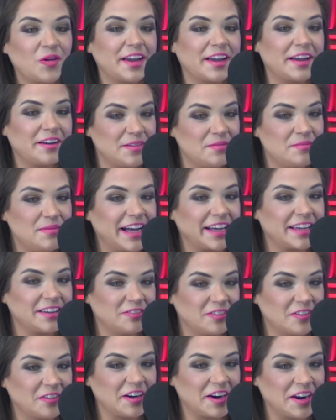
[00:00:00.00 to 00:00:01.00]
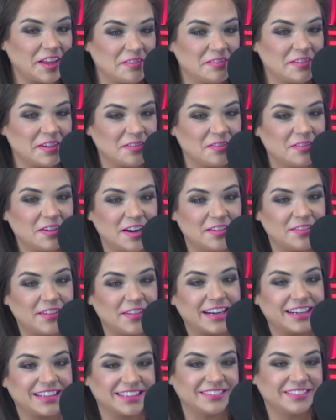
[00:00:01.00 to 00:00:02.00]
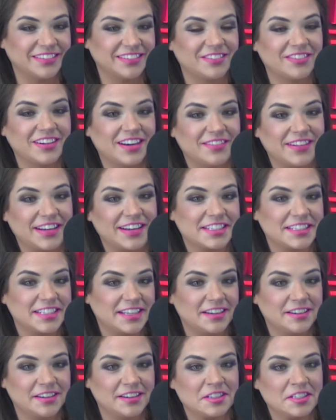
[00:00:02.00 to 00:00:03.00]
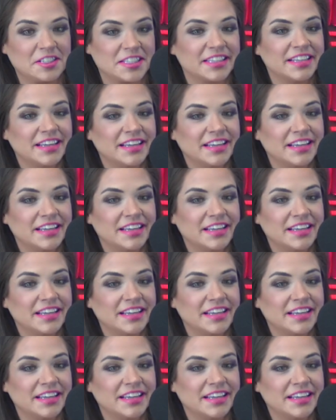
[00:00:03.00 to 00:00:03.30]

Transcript: Corey going back and forth with one of our senators.